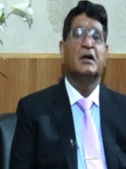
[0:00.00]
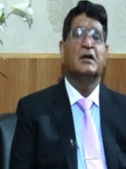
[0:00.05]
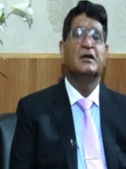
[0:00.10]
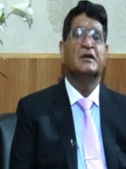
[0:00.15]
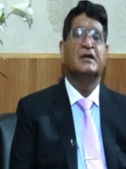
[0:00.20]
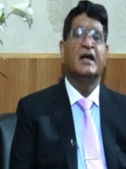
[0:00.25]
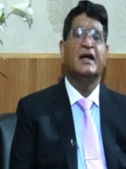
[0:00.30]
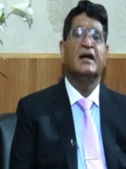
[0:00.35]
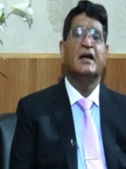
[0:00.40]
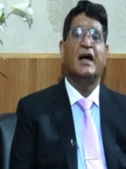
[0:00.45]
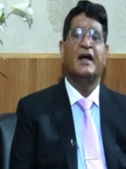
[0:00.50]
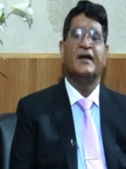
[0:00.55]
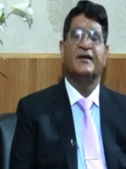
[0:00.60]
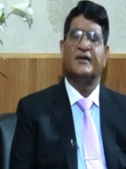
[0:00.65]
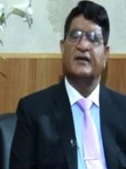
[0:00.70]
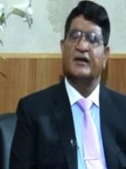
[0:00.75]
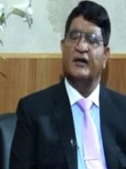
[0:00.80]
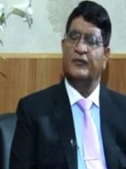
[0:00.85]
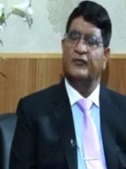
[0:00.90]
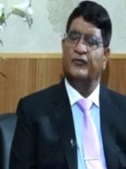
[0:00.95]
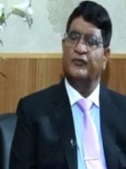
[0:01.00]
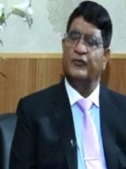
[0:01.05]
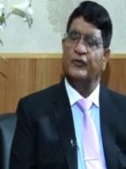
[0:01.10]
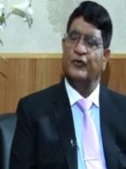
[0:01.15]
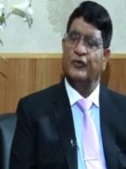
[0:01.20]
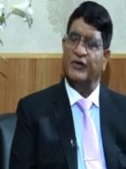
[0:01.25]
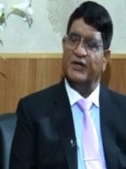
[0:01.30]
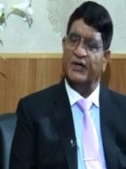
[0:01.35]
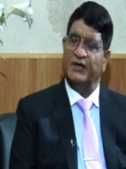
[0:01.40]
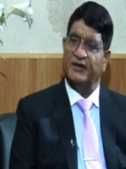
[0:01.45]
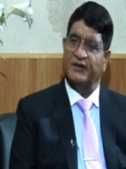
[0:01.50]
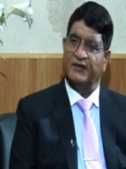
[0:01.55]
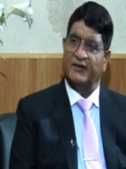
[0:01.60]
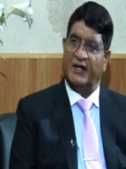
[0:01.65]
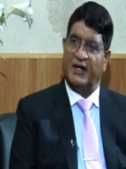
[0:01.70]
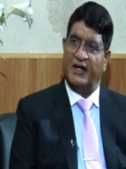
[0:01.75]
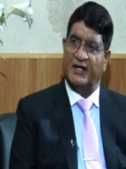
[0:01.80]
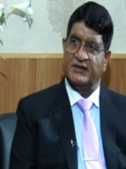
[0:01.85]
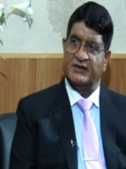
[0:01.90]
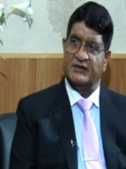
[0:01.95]
Then I served 4 years
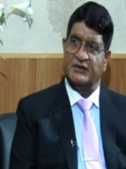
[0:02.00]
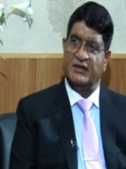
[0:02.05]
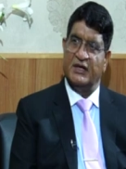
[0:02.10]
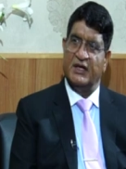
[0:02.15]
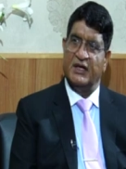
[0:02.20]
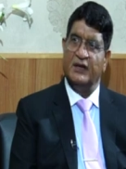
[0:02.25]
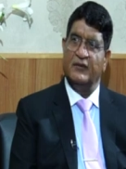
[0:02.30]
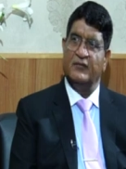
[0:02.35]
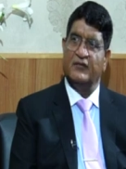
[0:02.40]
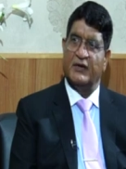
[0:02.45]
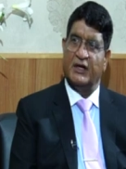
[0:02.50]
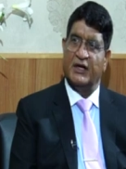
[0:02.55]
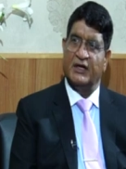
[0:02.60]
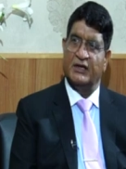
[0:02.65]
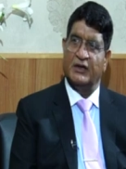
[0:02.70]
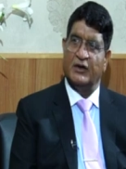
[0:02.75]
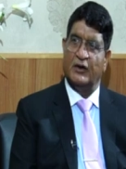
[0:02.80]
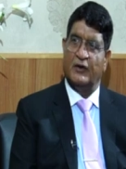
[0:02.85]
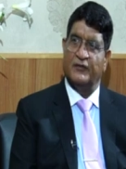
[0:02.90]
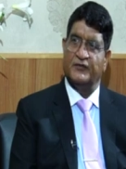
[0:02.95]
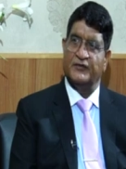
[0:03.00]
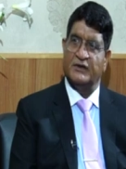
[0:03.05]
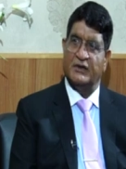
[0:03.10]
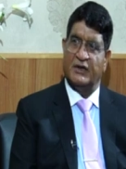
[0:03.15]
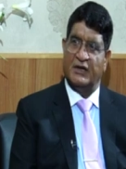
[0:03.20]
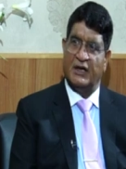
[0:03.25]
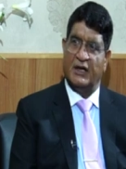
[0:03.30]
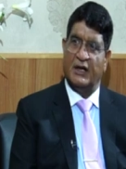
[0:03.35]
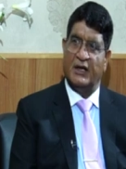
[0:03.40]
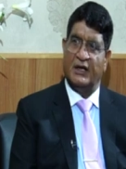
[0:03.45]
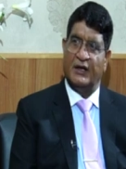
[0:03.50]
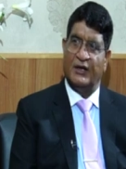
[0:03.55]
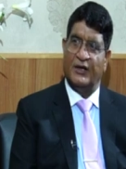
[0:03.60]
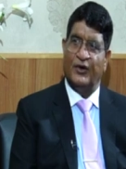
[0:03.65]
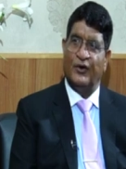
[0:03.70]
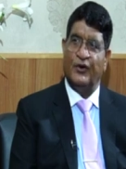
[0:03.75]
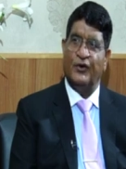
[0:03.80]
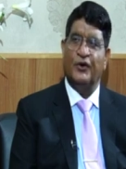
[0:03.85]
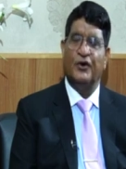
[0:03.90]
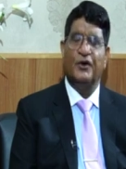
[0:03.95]
as dean faculty of Sharia and
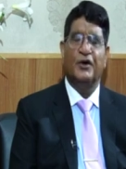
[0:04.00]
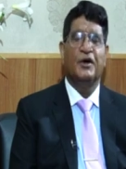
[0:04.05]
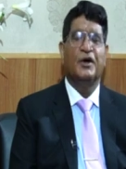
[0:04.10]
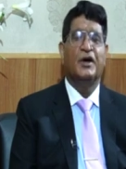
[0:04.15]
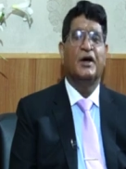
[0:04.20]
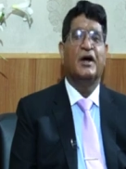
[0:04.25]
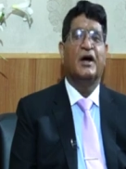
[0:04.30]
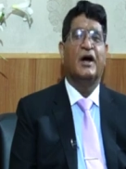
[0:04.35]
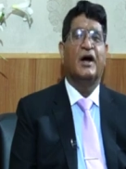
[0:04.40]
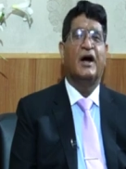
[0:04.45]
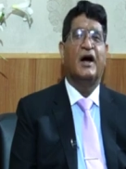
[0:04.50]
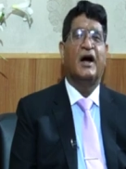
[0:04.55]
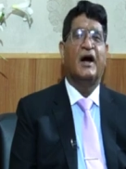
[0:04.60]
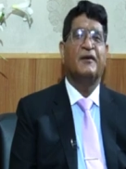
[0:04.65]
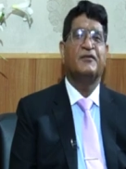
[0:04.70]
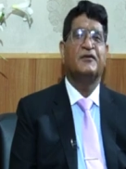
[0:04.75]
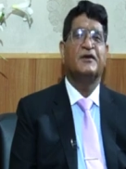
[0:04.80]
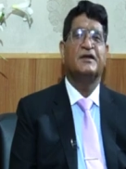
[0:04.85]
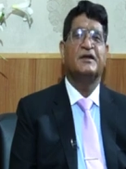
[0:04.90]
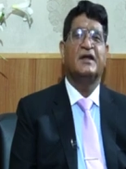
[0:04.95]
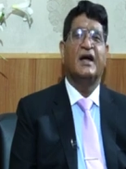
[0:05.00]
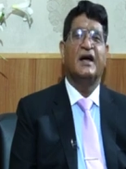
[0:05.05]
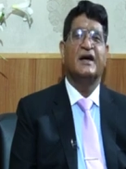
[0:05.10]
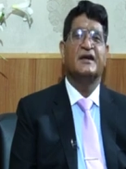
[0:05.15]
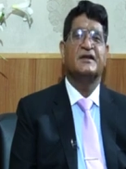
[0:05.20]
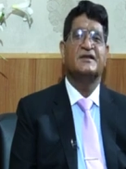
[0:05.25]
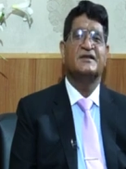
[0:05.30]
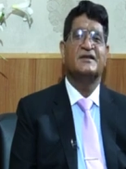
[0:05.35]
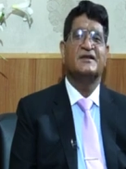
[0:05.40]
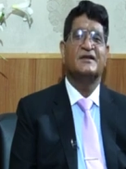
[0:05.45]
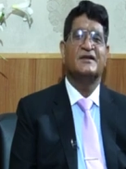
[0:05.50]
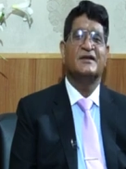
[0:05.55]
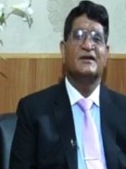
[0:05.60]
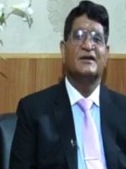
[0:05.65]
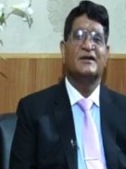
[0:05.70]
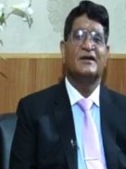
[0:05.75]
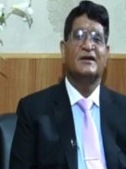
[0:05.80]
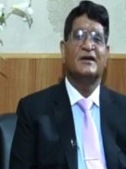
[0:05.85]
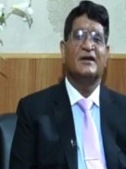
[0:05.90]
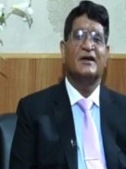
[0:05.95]
law. After that
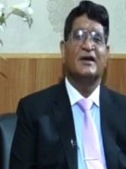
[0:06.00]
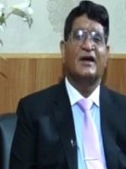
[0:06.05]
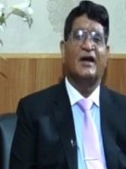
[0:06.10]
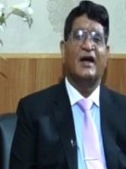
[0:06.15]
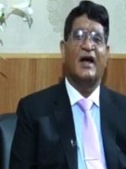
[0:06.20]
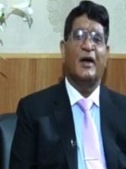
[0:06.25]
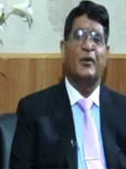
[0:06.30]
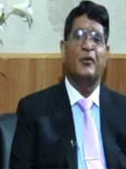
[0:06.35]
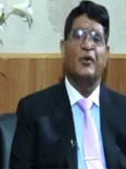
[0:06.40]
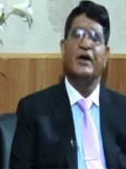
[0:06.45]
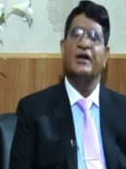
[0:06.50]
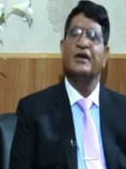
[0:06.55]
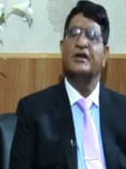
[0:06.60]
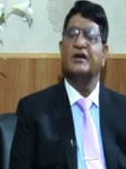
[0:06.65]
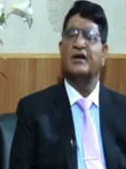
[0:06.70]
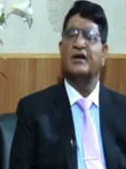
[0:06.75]
I went